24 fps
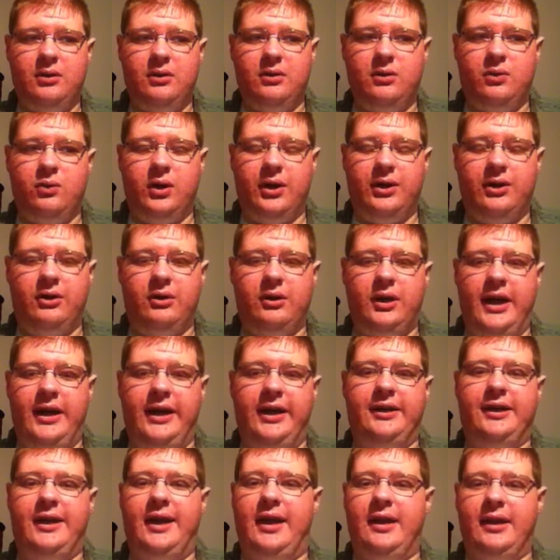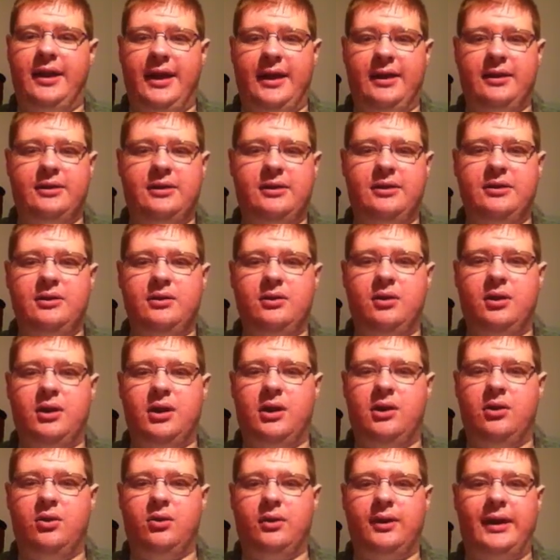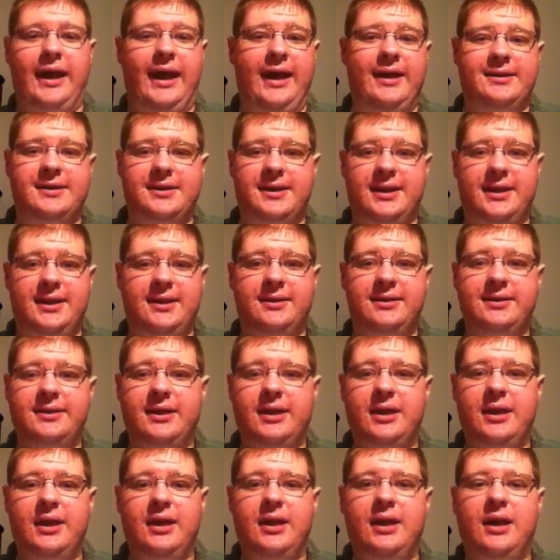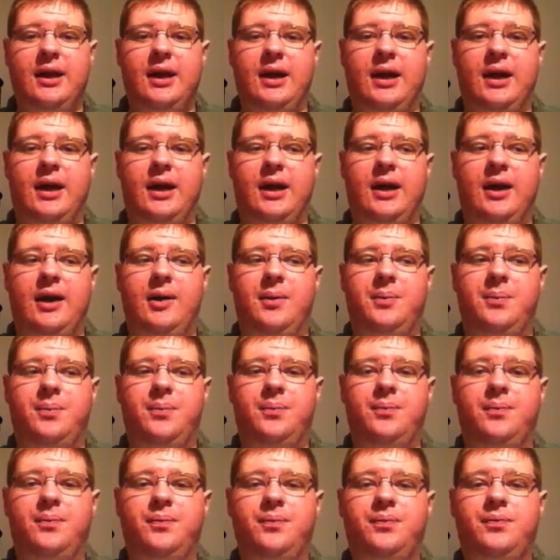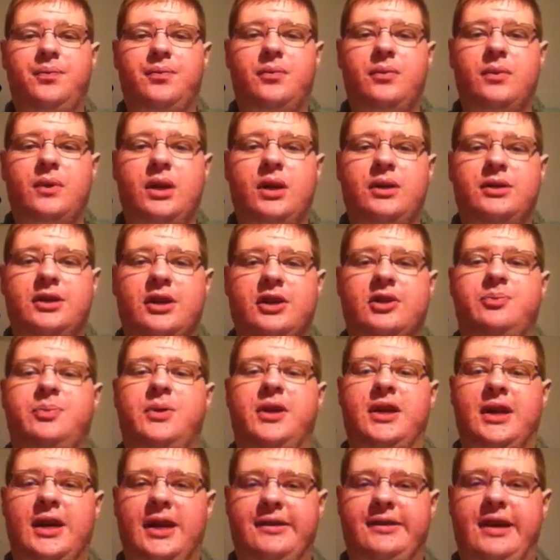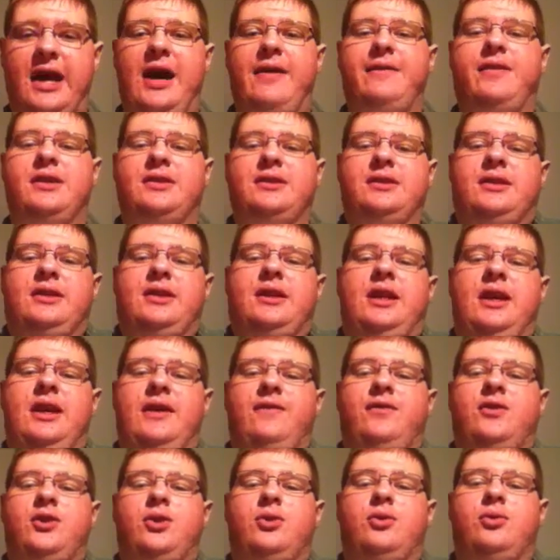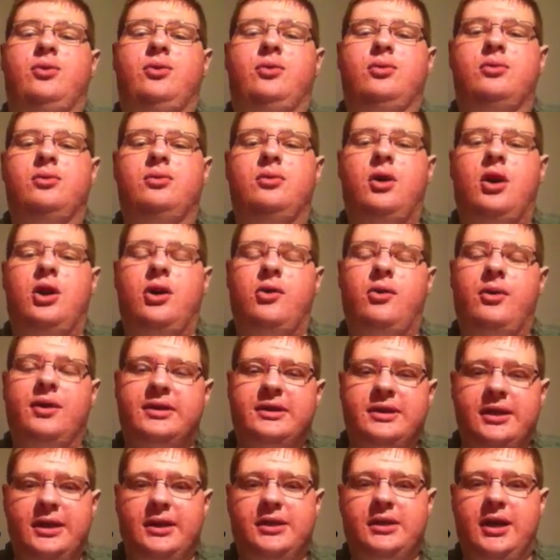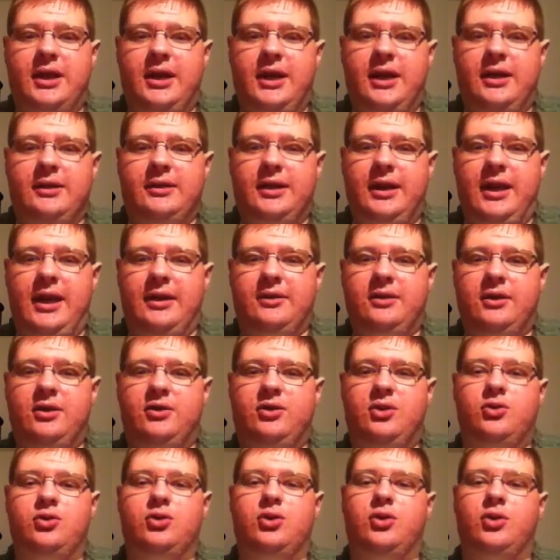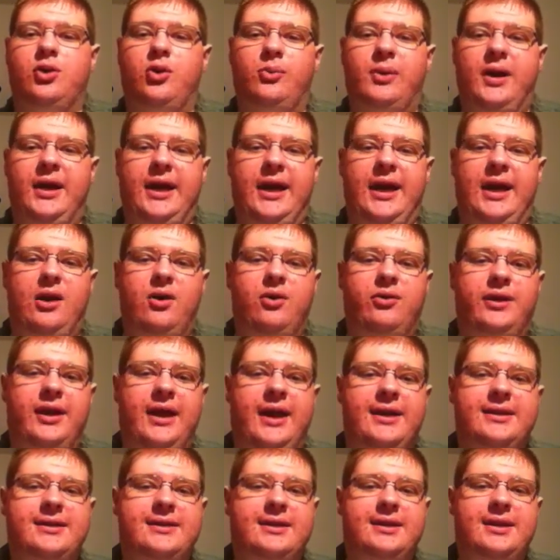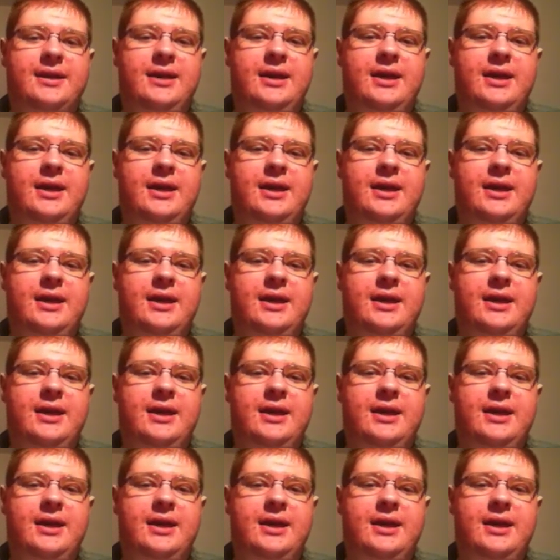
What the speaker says: whether any dialect or Cantonese. Um, just because obviously, if you are going to study Chinese and Cantonese, you should know by now that